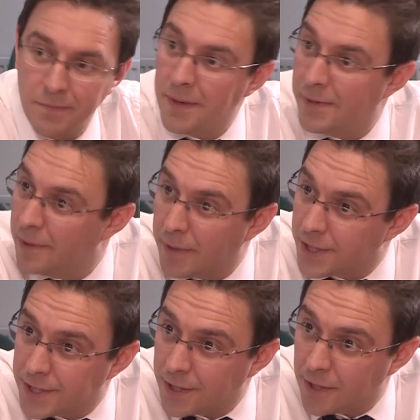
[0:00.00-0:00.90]
maybe in the
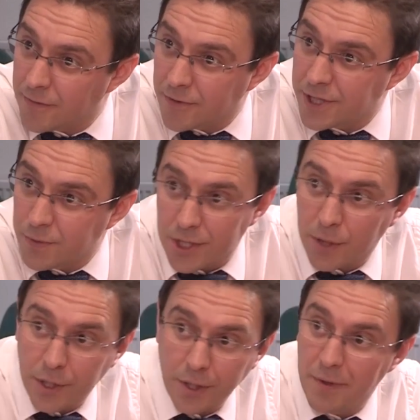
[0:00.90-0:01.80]
past under the Frizzy was
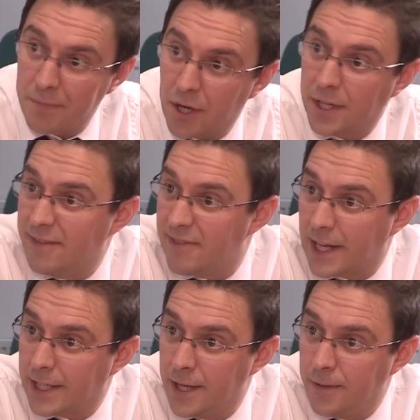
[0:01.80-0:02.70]
holding them at market
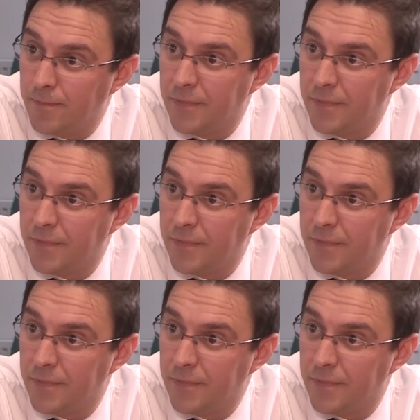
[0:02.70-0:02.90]
value,